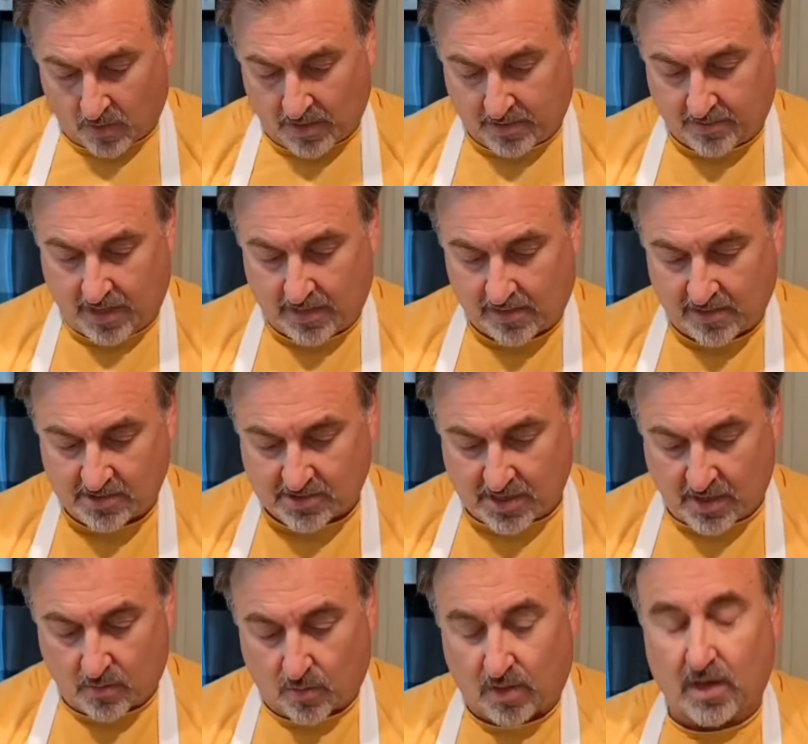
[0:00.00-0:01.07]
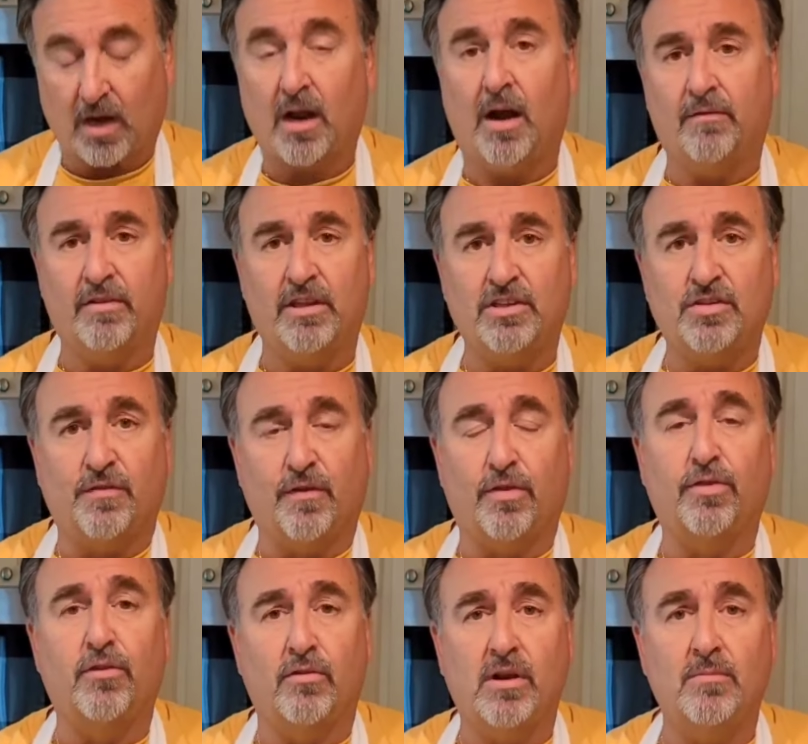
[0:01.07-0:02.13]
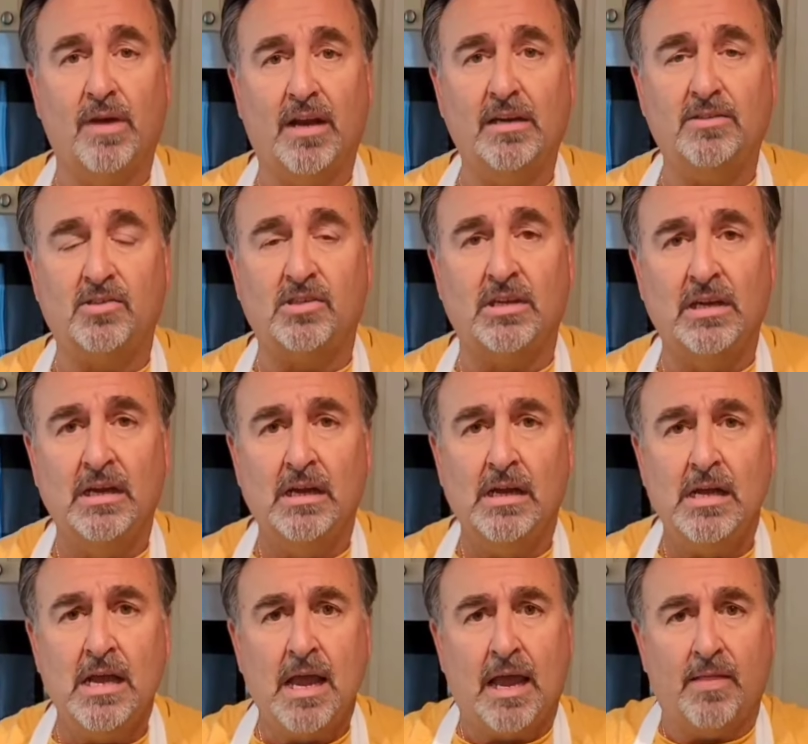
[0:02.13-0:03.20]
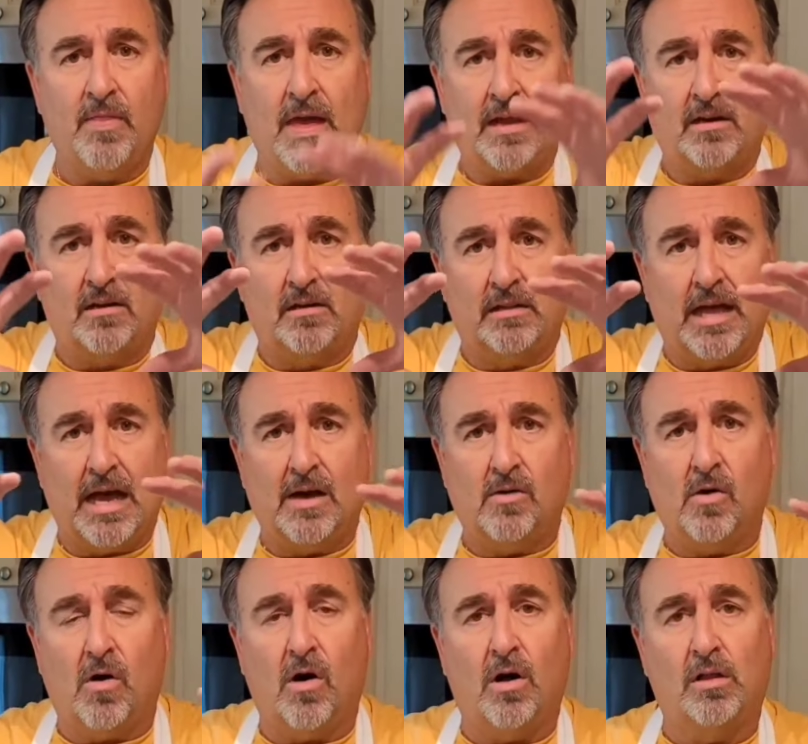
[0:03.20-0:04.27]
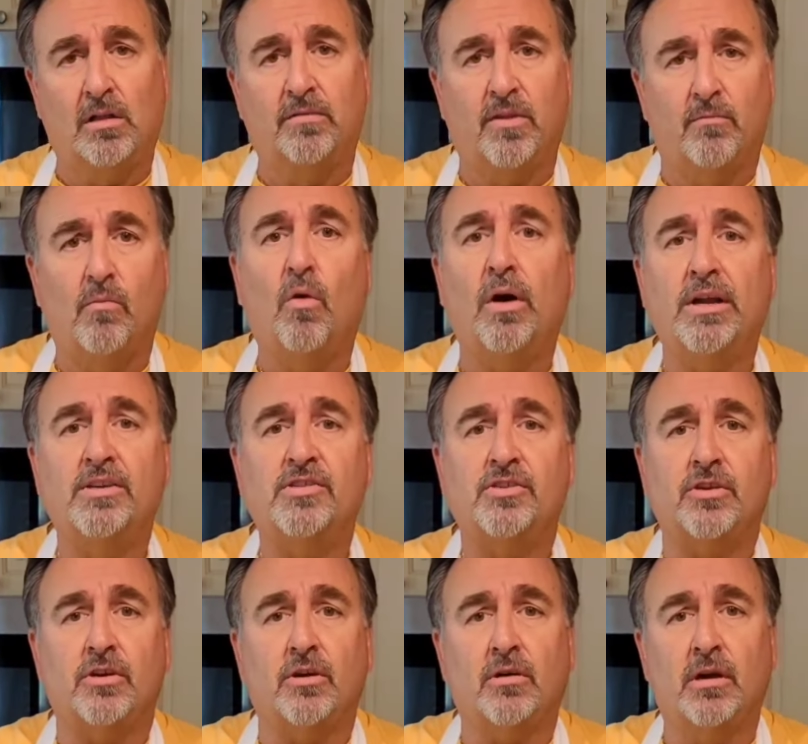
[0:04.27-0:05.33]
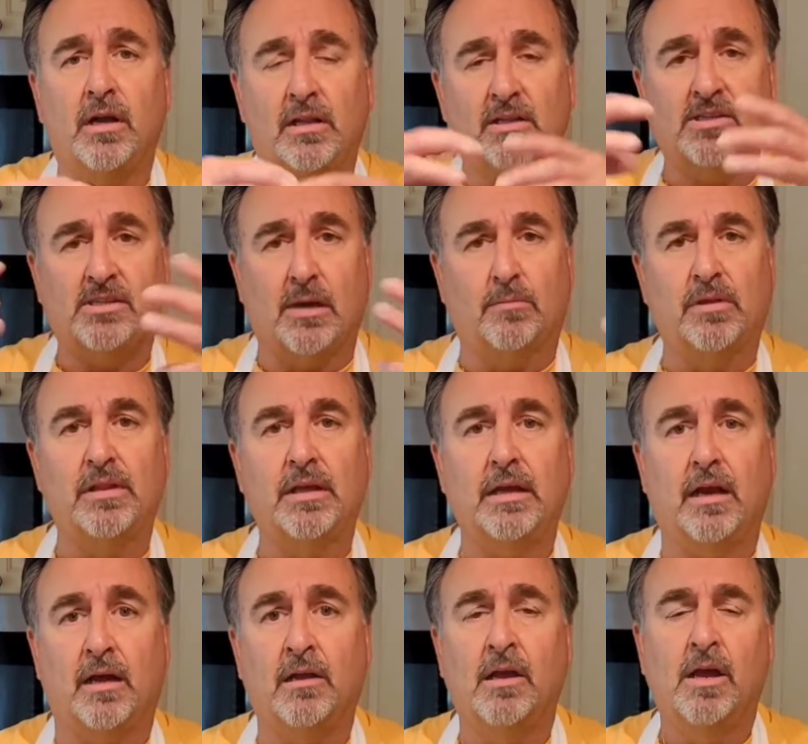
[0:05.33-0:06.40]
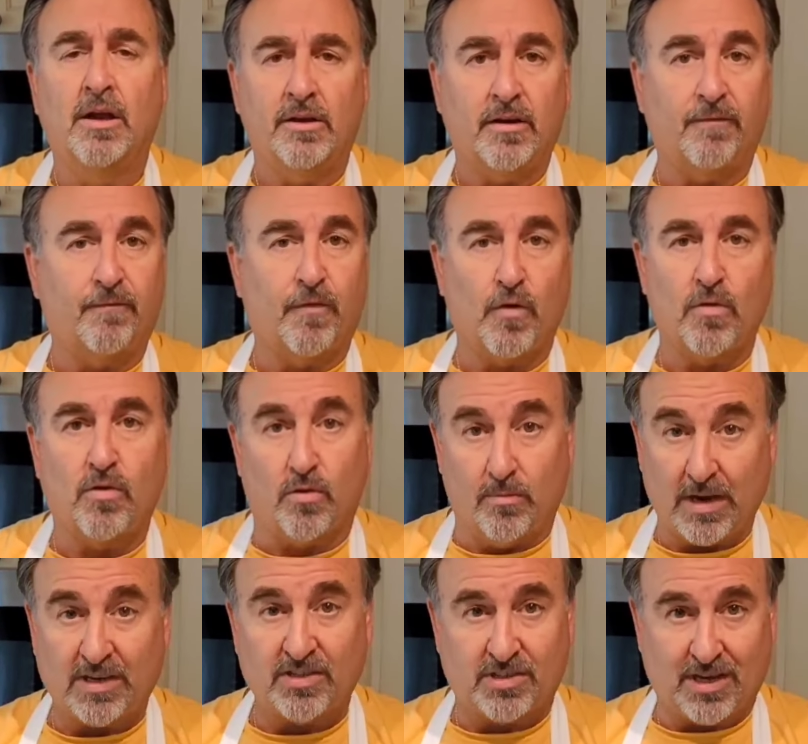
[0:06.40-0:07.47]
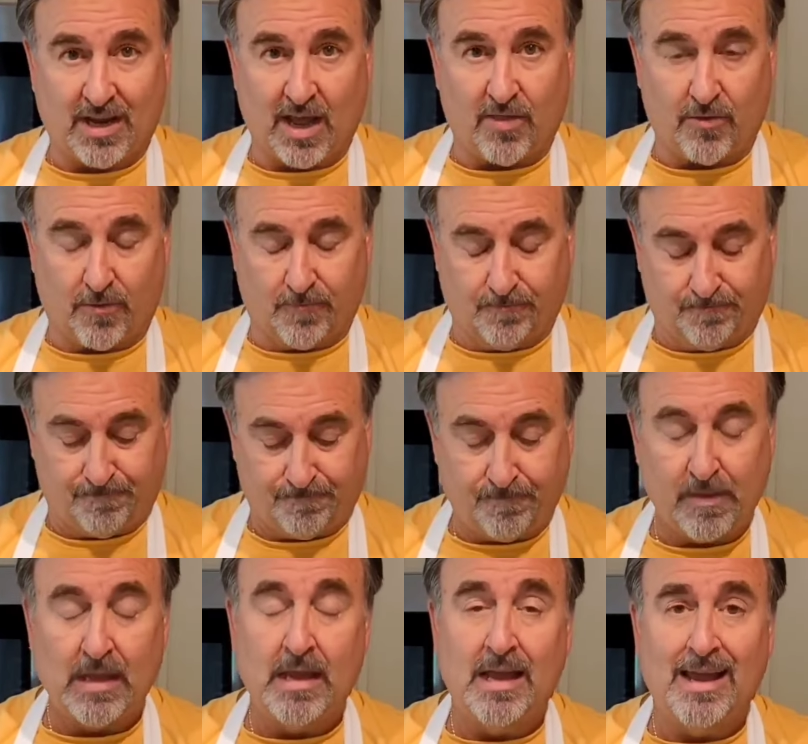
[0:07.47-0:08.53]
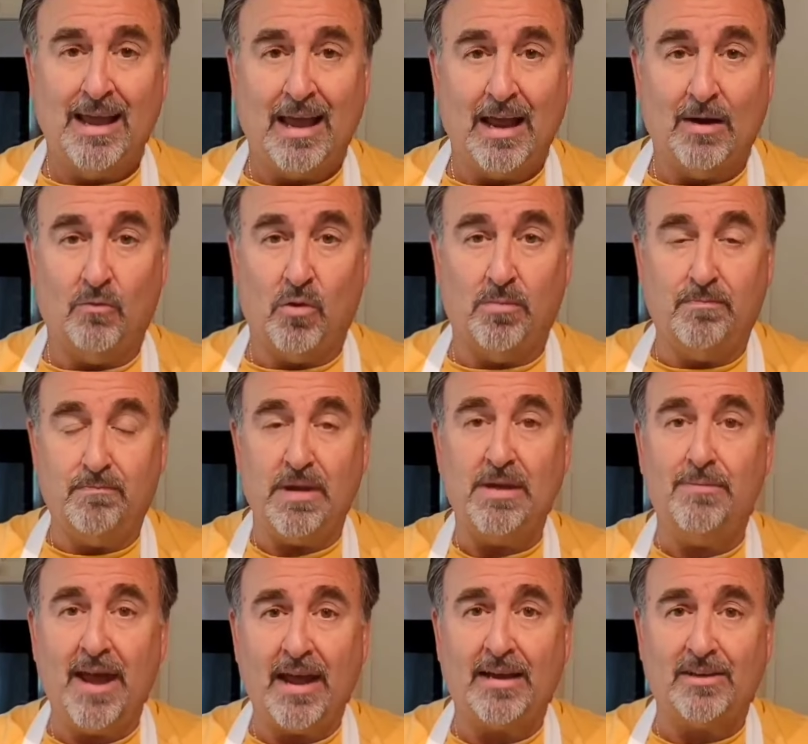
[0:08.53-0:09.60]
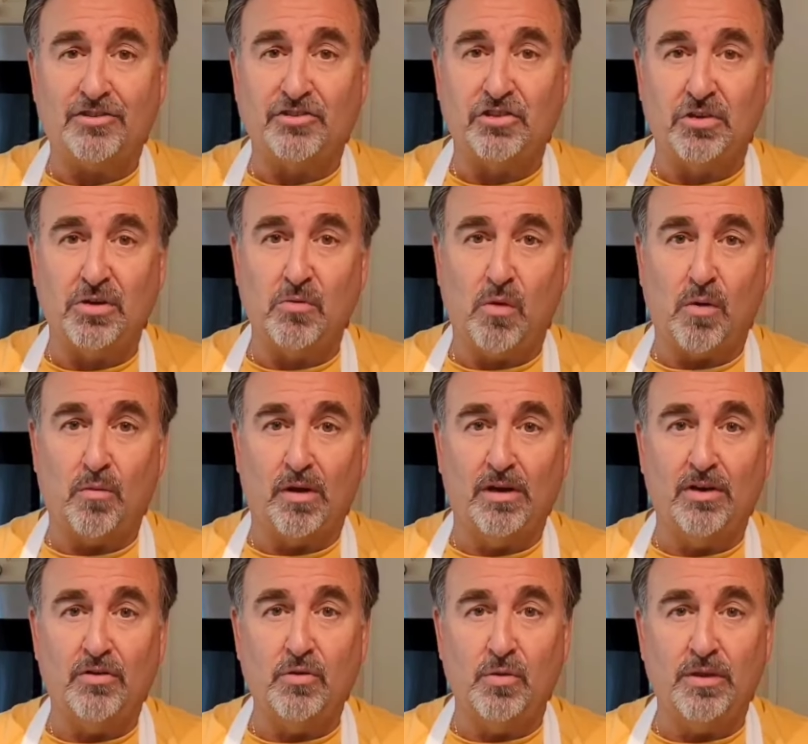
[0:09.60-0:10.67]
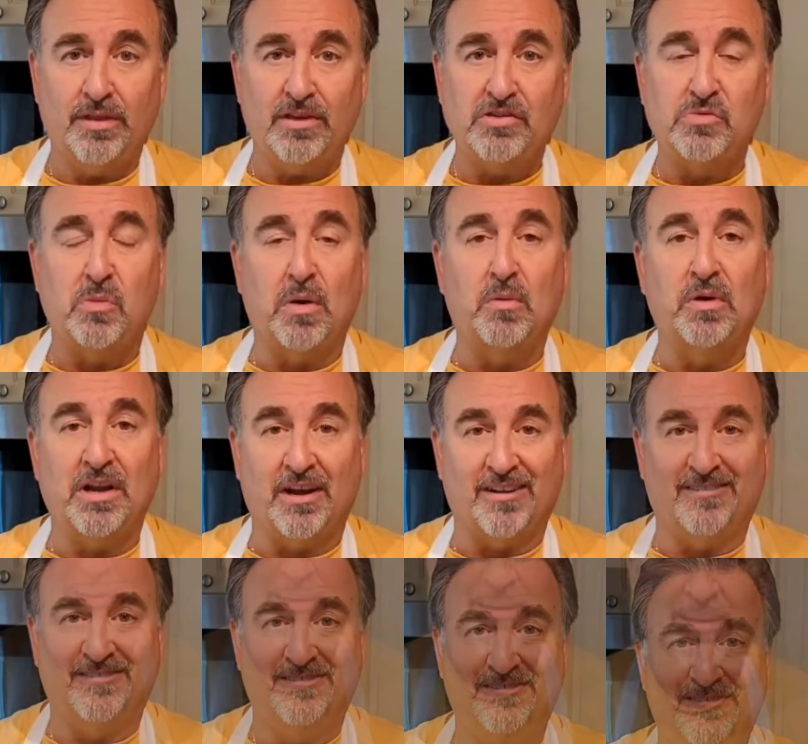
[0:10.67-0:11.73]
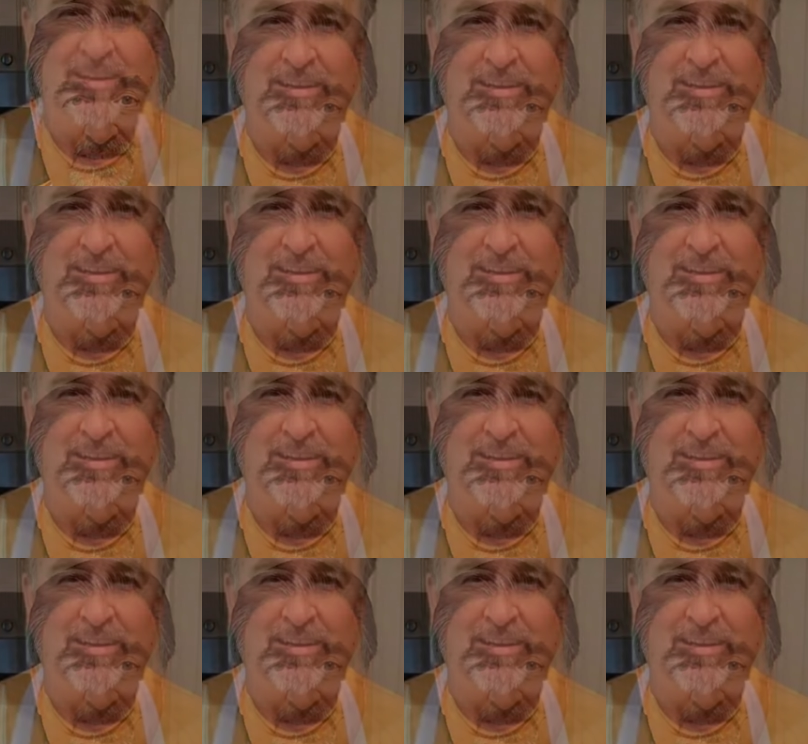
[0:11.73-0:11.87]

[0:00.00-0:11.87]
we're going to take this, we're going to cover this for 30 minutes, and that'll allow all of the moisture in the semolina to further mix together. And we'll be back. I'll show you what we're going to do with this when we're done.